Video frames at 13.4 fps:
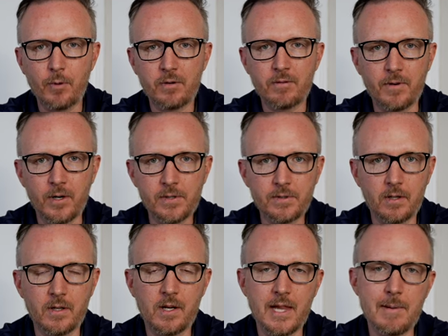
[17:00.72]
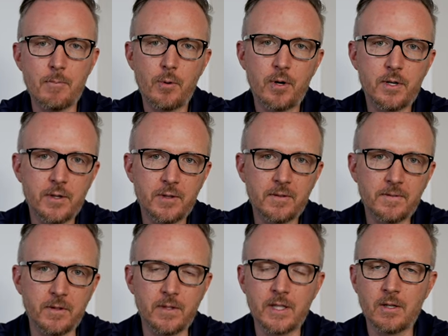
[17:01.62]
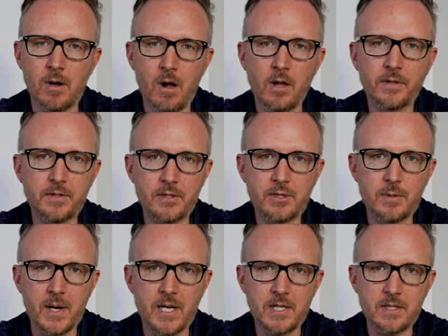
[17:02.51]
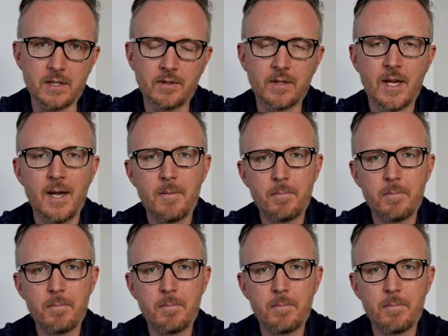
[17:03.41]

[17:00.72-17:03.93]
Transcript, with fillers: more versatile and a lot more useful in all situations.